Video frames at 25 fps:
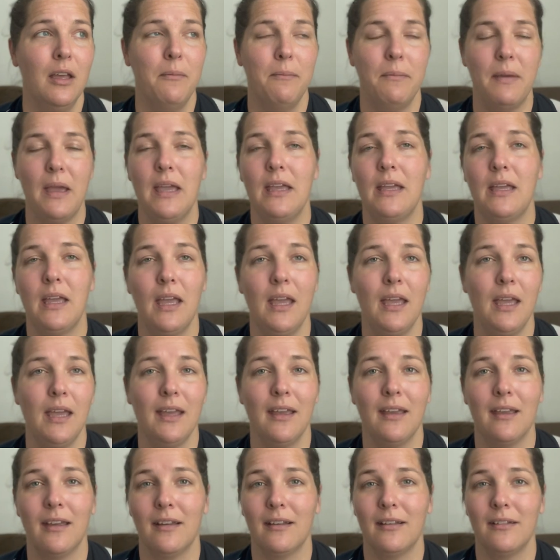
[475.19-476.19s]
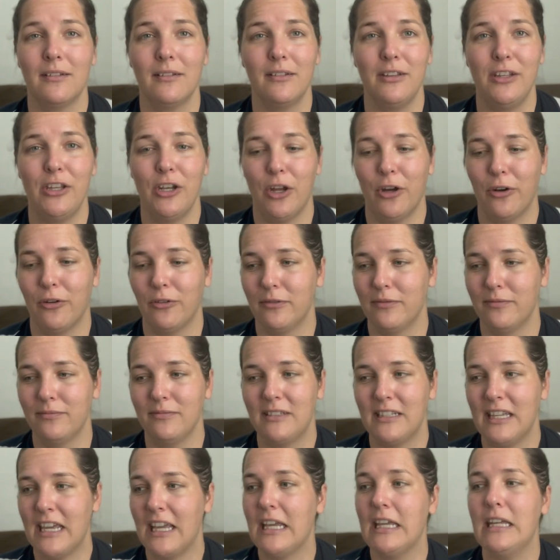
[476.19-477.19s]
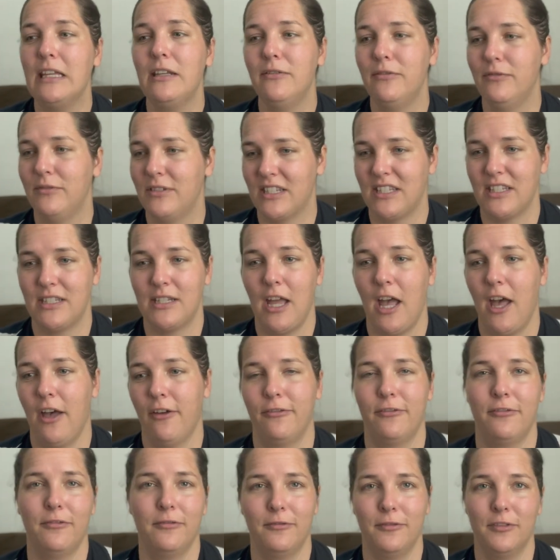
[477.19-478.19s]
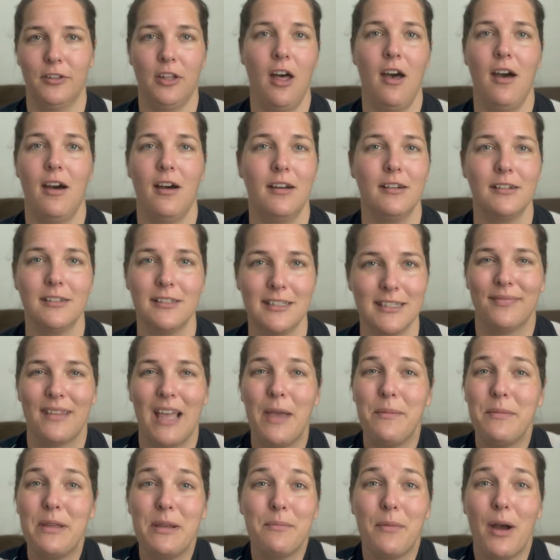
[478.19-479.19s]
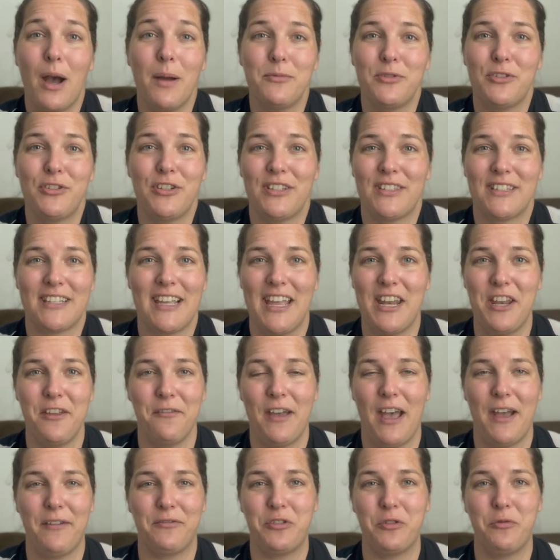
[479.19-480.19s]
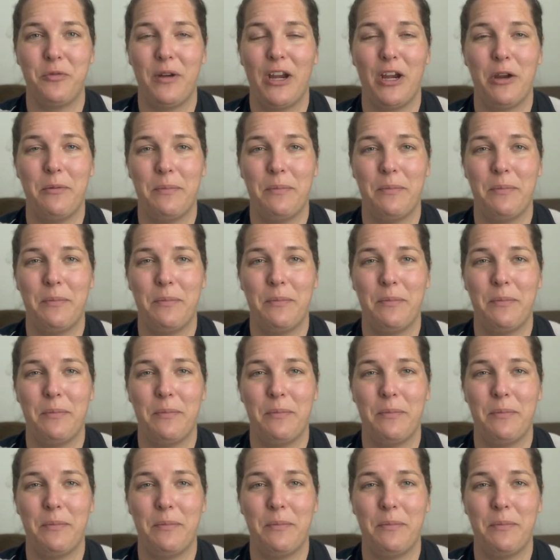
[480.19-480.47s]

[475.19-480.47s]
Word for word: baking, you know, kid stuff, vlogs. I mean, moms just kind of have to wear